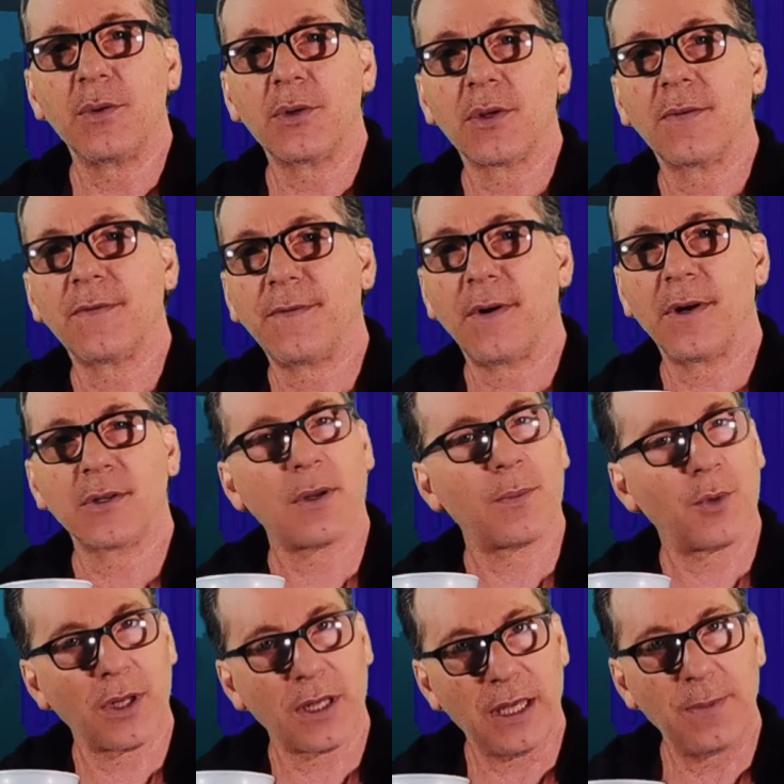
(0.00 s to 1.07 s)
so far, so
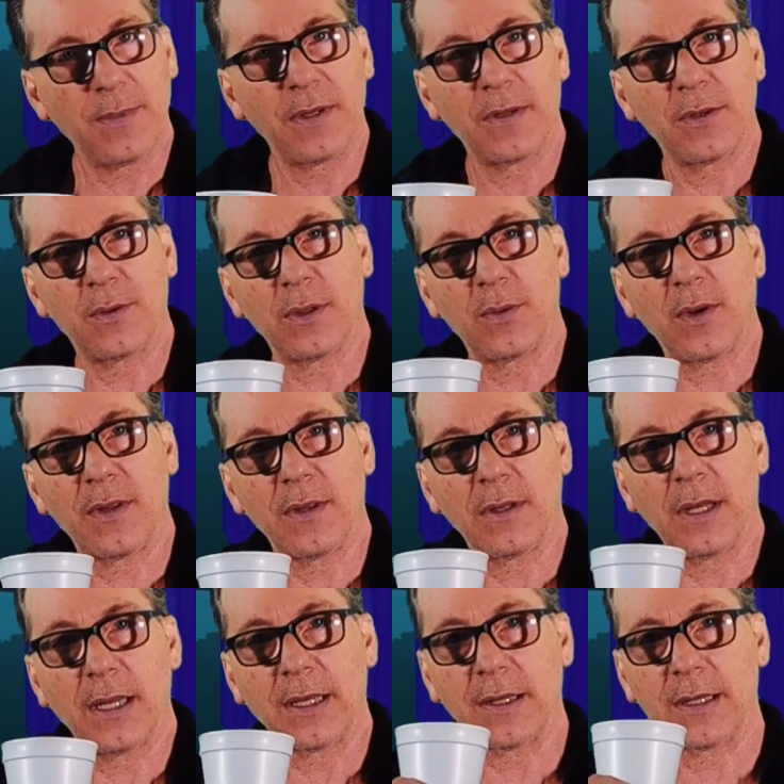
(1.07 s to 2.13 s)
I'm going to keep doing it whether you
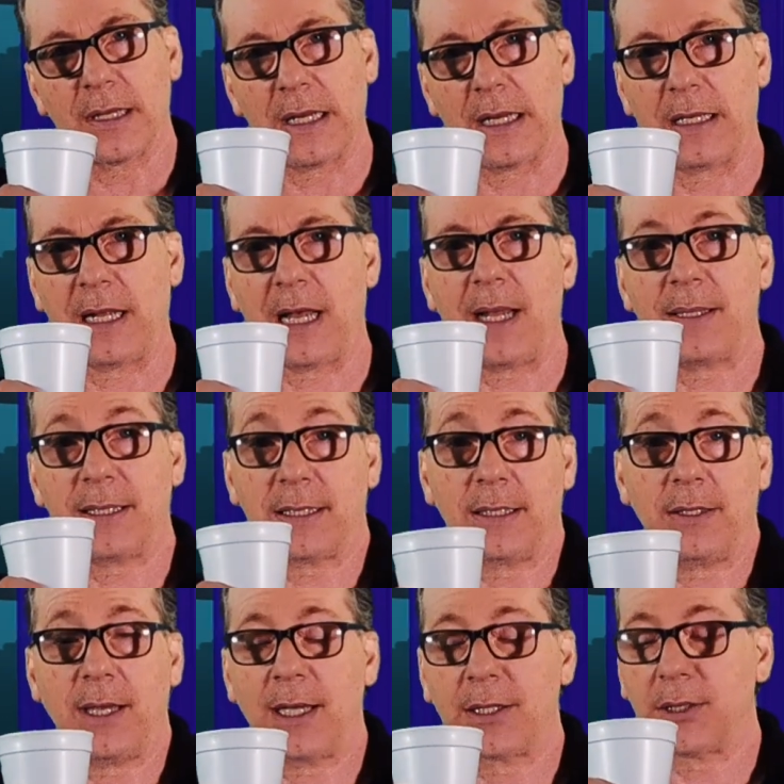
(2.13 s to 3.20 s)
like it or not.
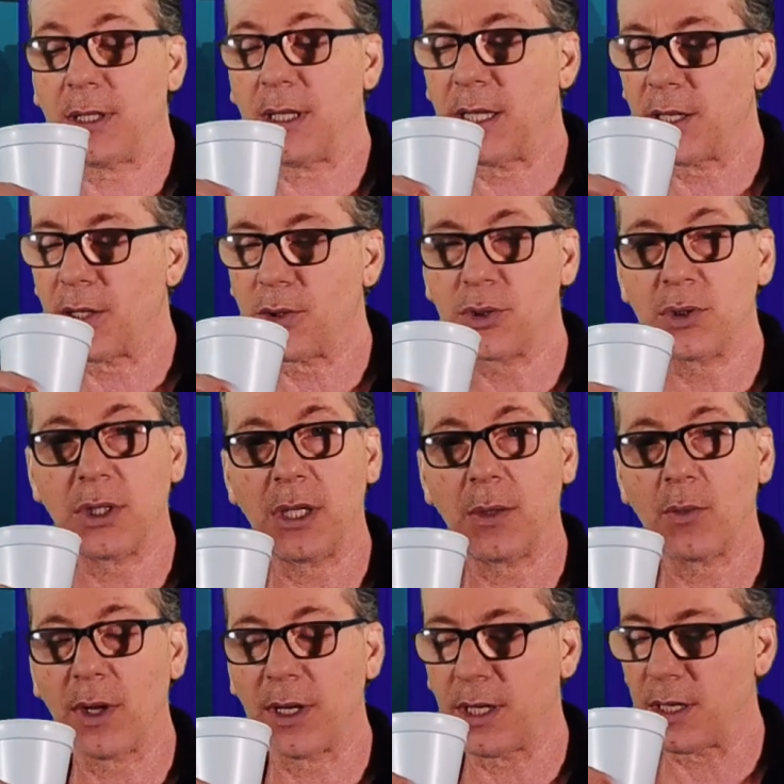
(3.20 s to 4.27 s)
Honestly, you actually like it because you
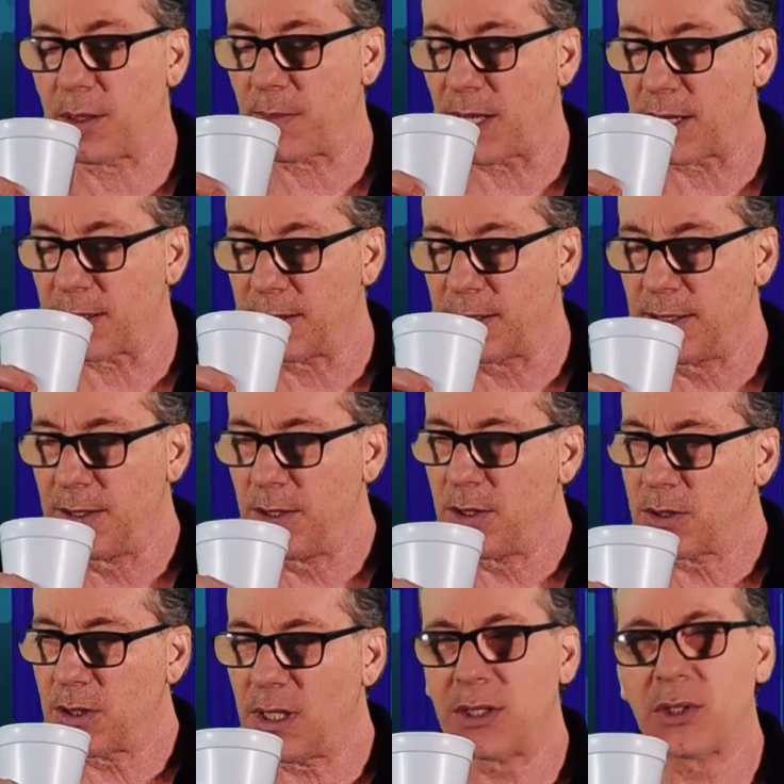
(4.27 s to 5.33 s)
keep writing about it.
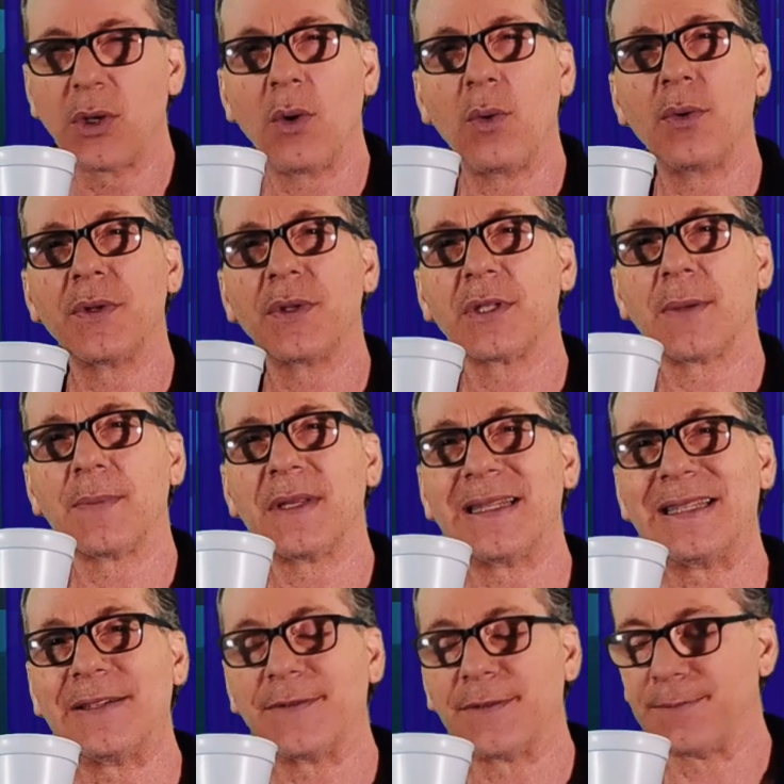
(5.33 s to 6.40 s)
So let's go on to
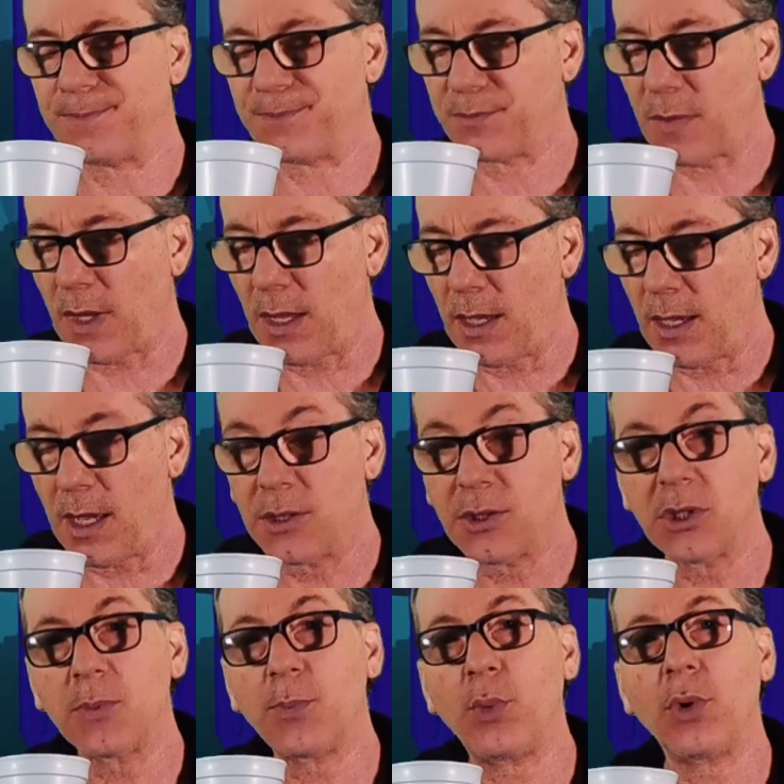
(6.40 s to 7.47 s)
something different. I
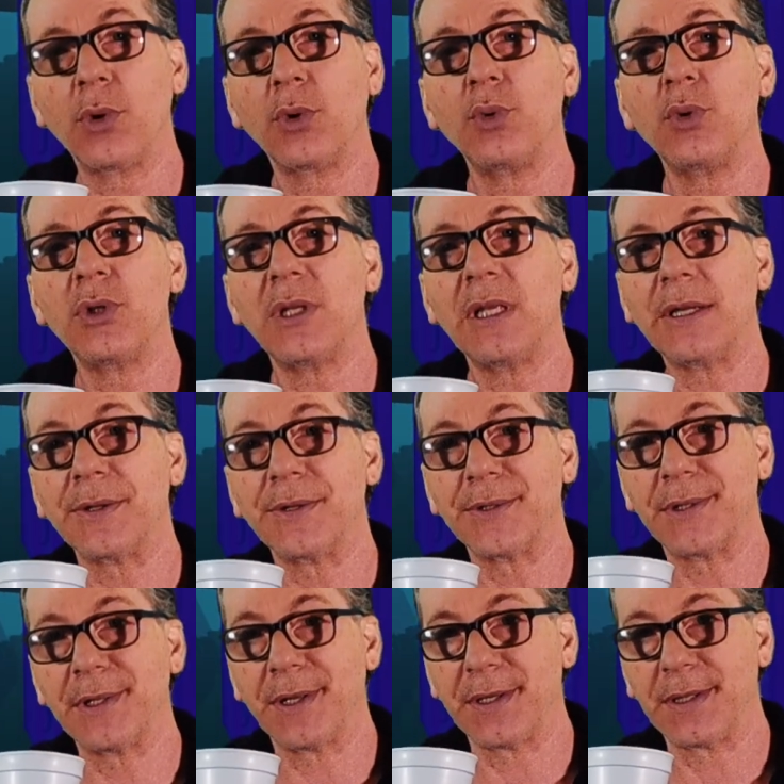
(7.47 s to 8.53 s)
just bought new
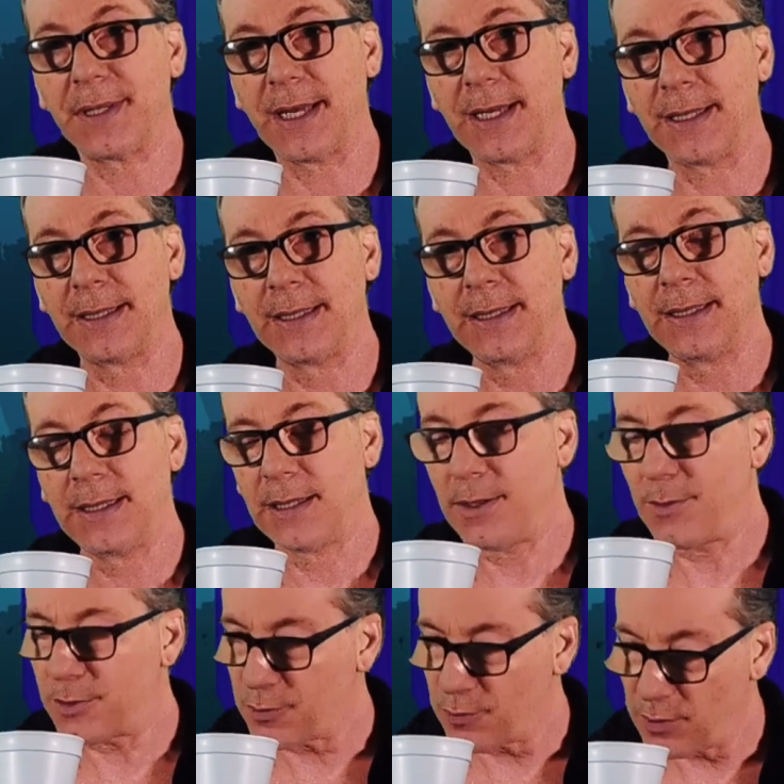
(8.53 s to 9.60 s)
sneakers the other day. And
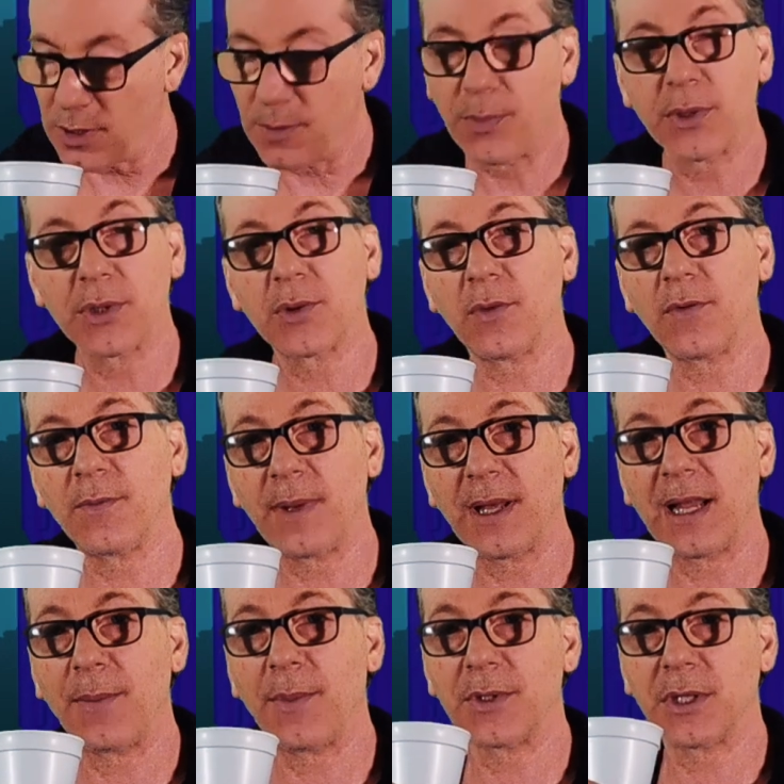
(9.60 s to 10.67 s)
I was really pissed off
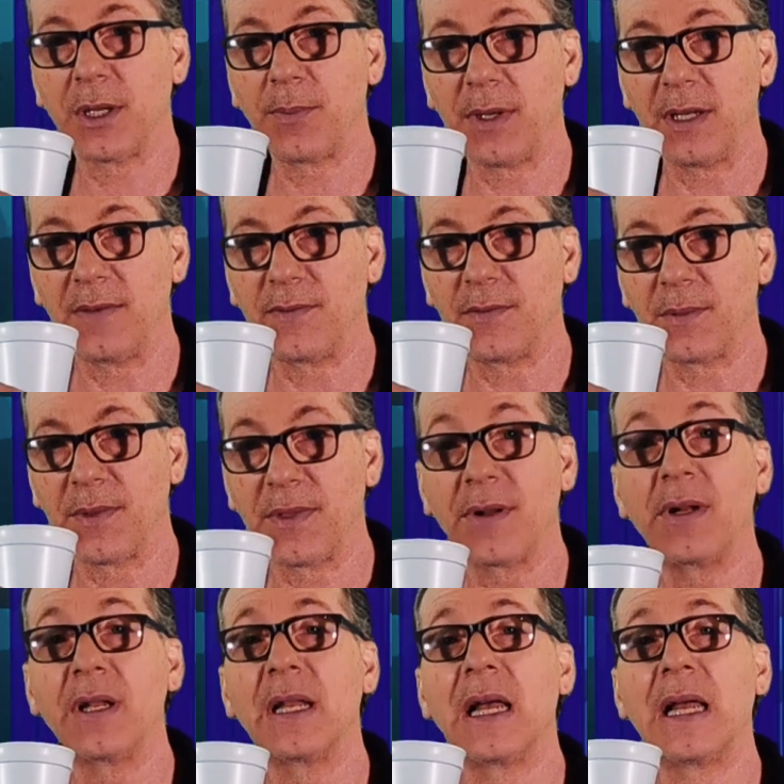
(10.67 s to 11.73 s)
about how much I paid for them,
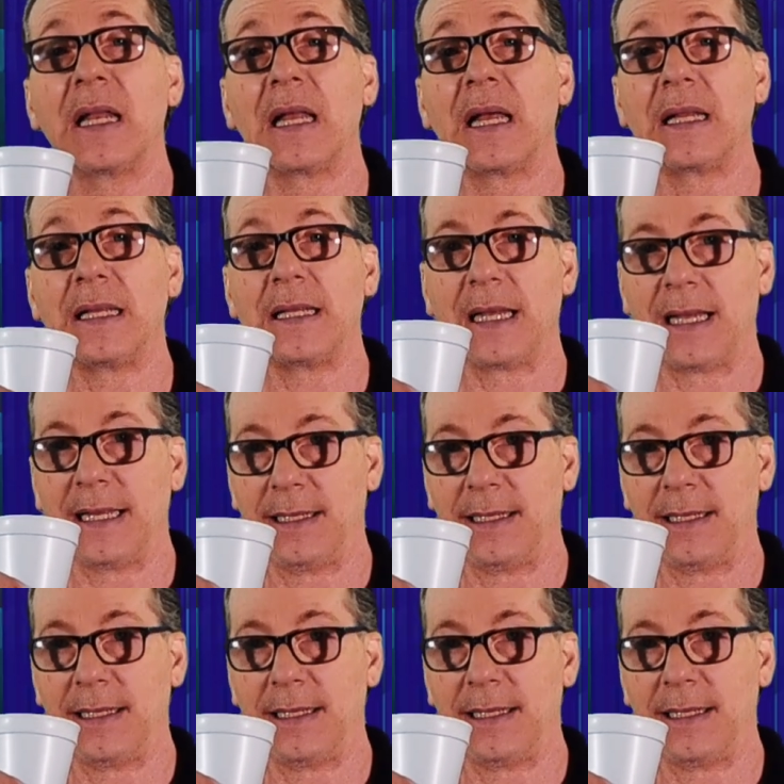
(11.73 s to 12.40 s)
$39.99.